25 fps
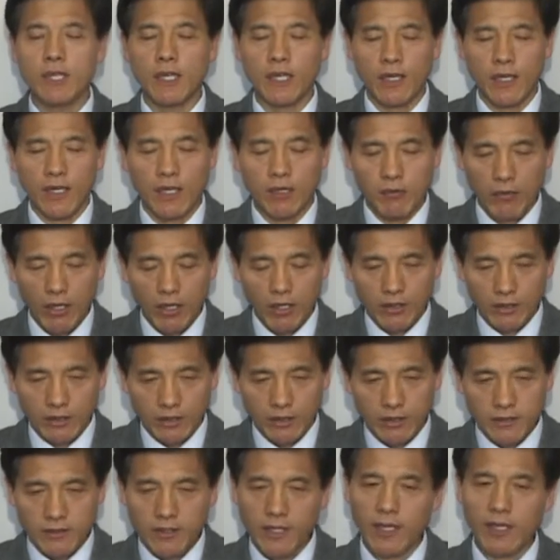It
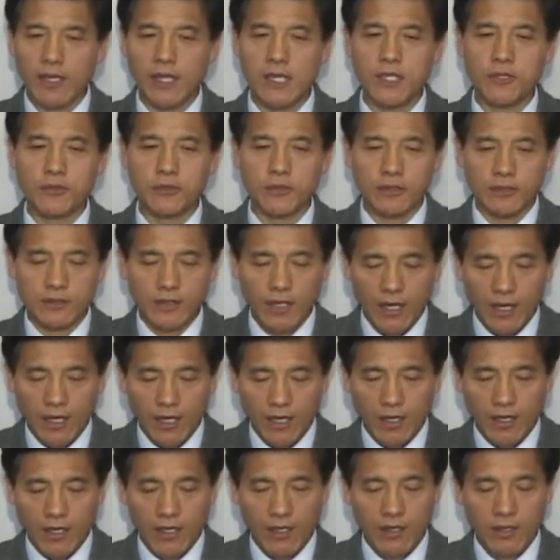includes
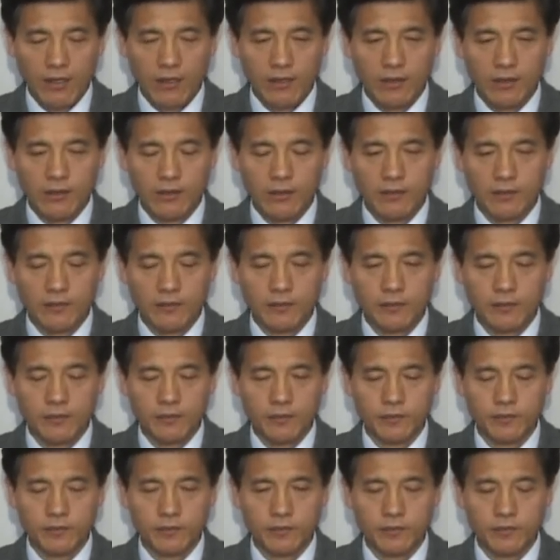unbelievers
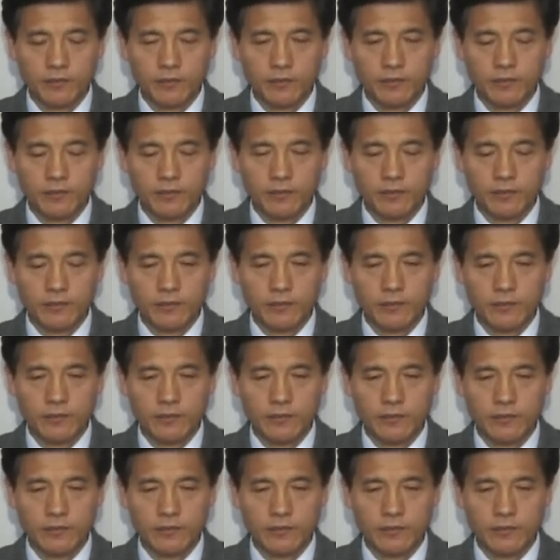as well.